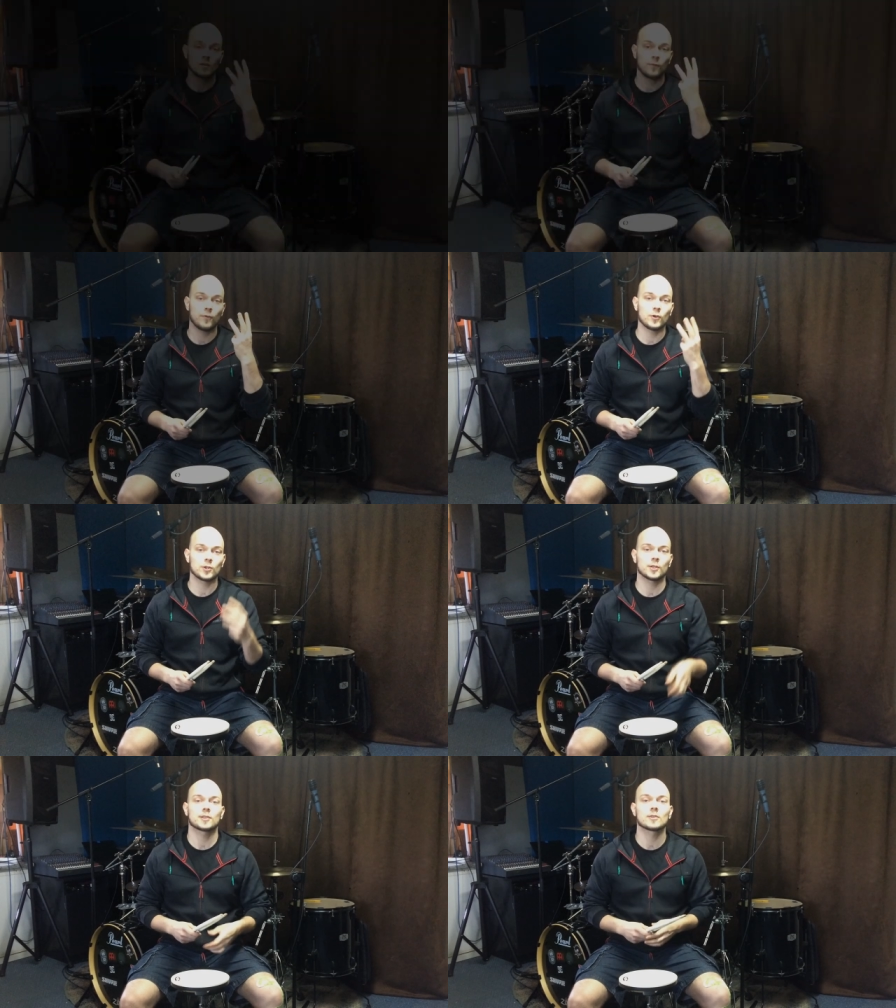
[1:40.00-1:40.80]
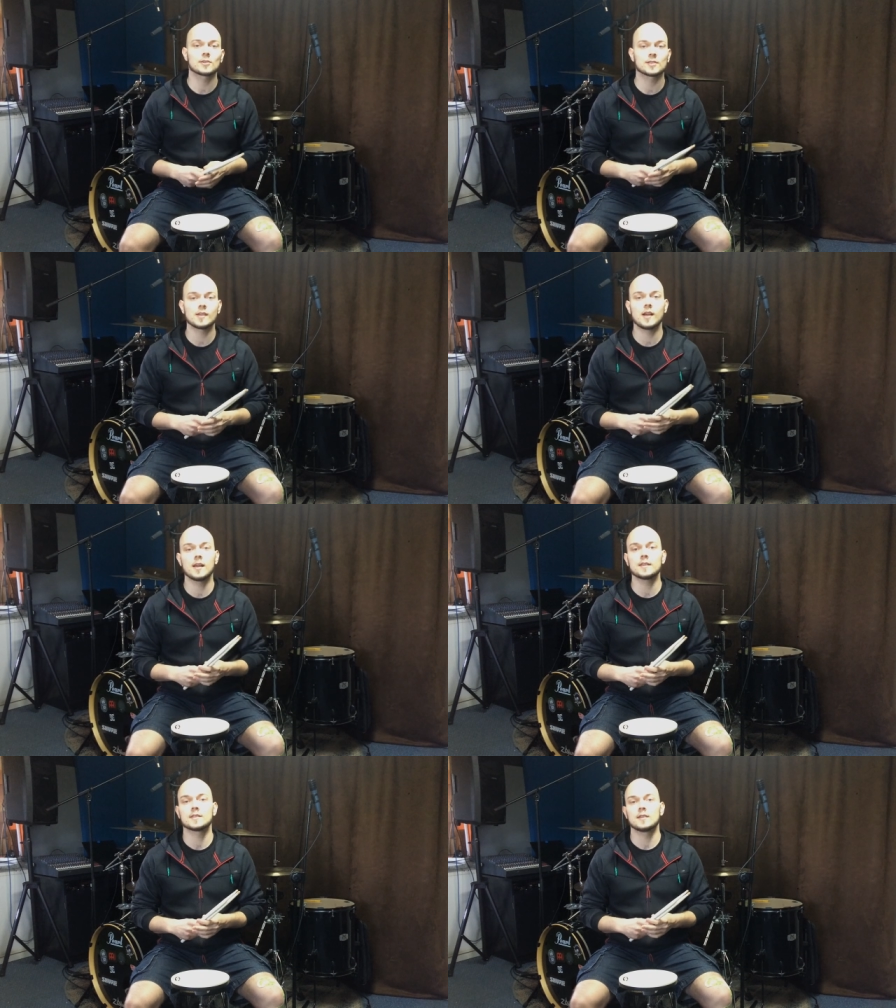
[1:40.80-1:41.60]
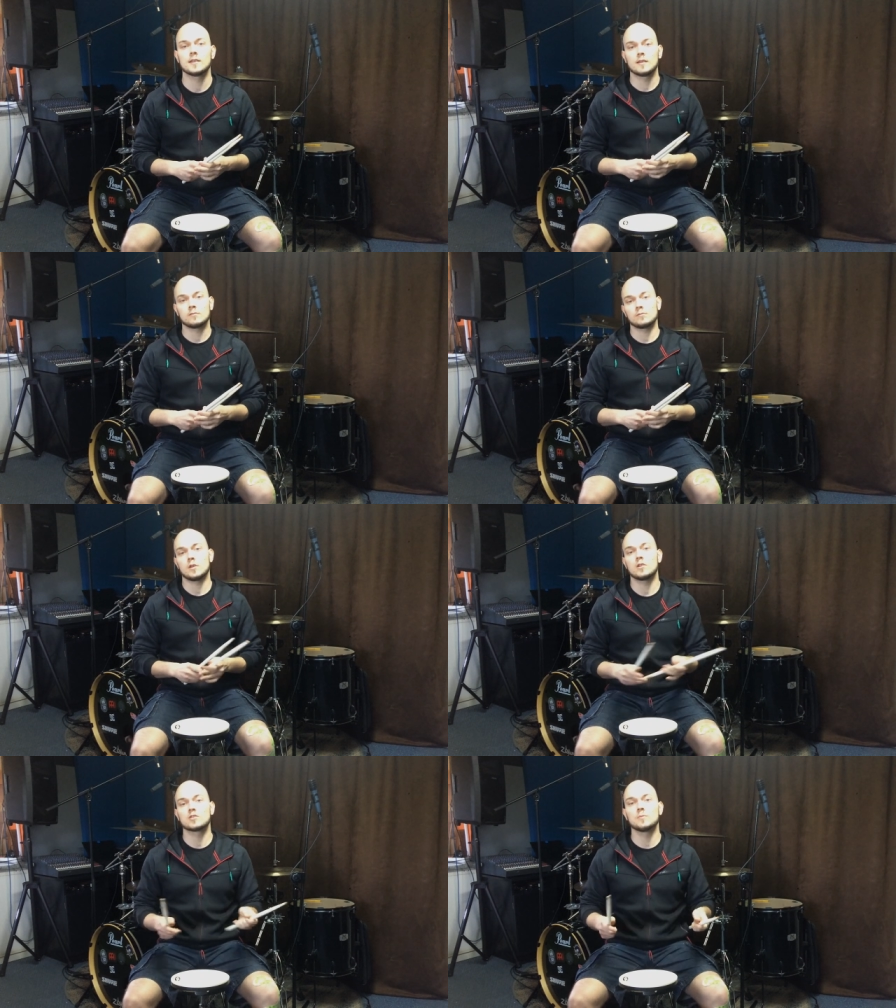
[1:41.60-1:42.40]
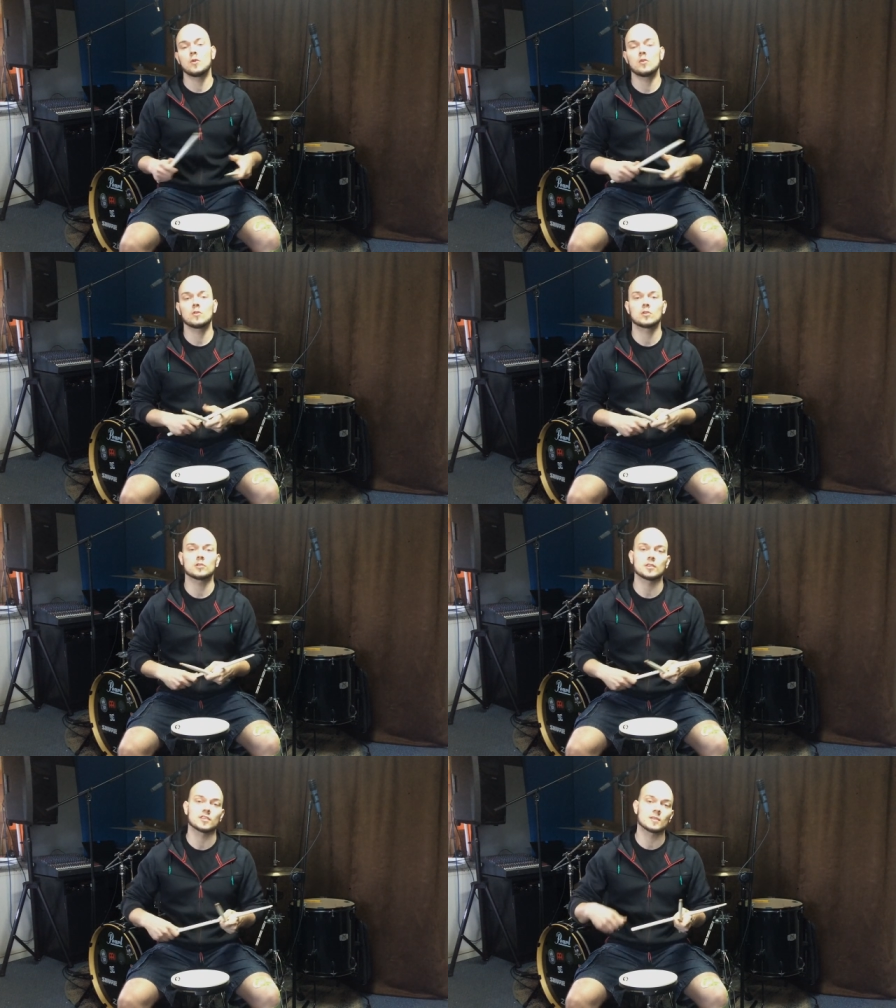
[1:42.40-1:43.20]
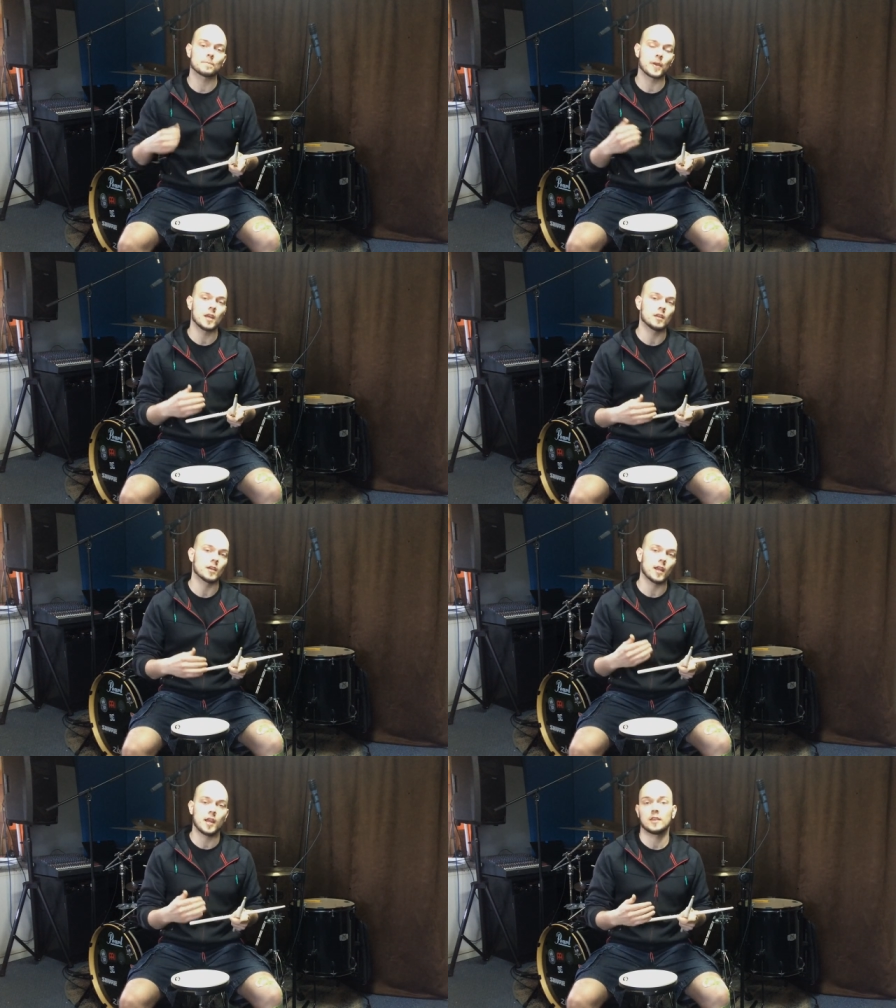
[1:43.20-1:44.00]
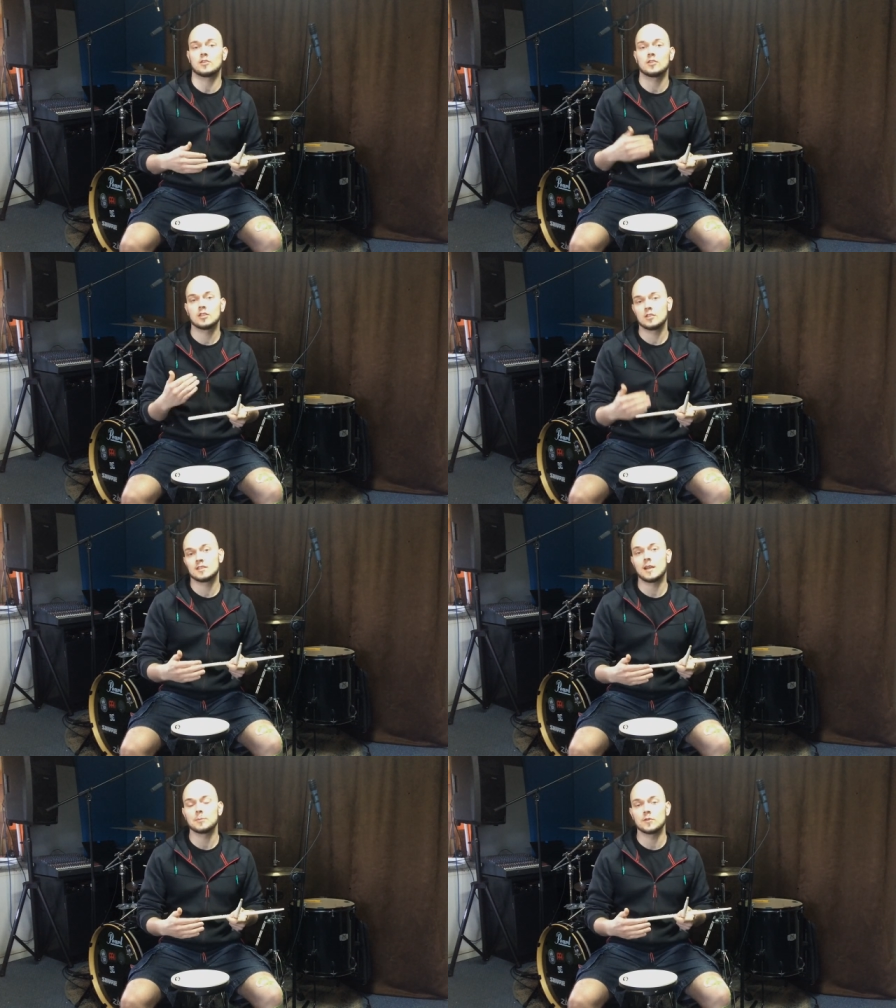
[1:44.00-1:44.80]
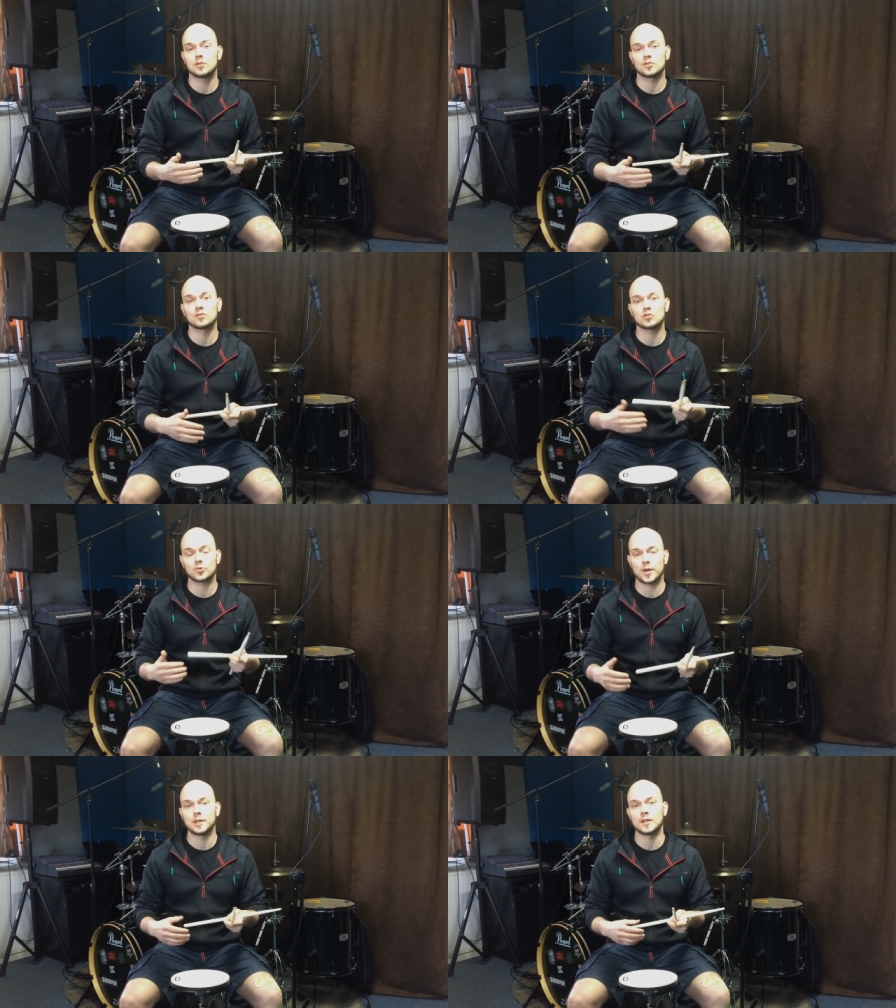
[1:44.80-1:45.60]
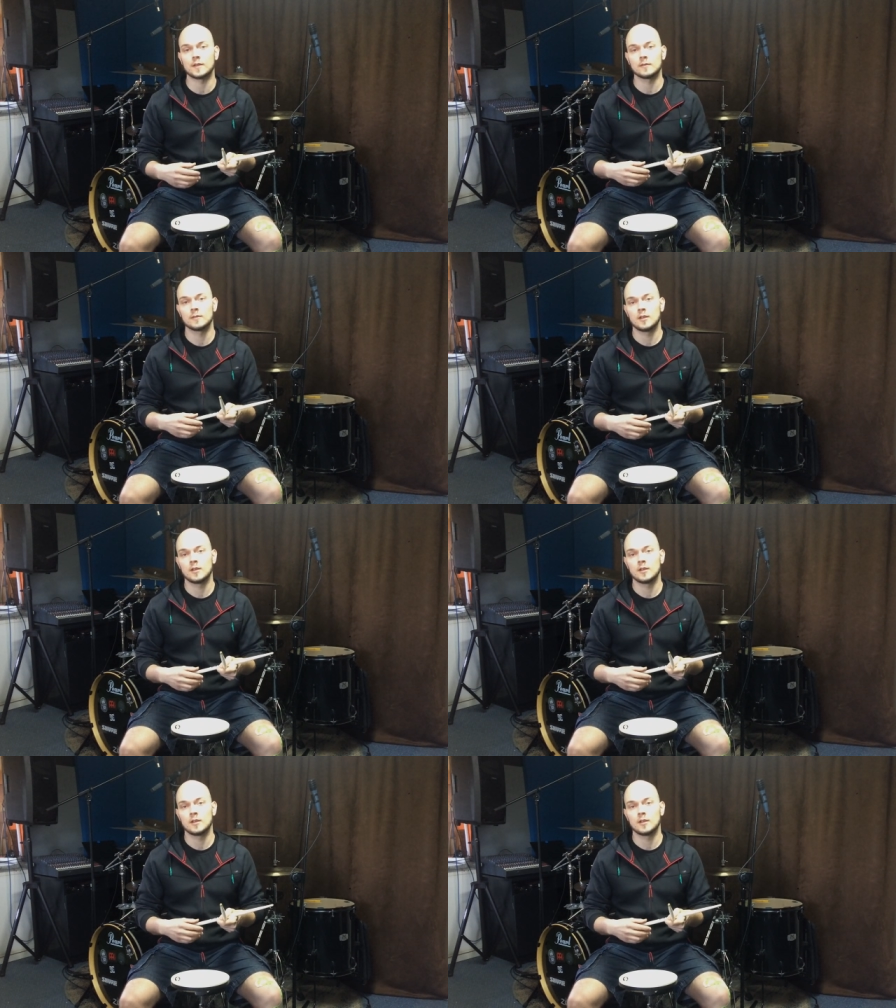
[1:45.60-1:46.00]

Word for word: The third exercise is more a speed and subdivisions training.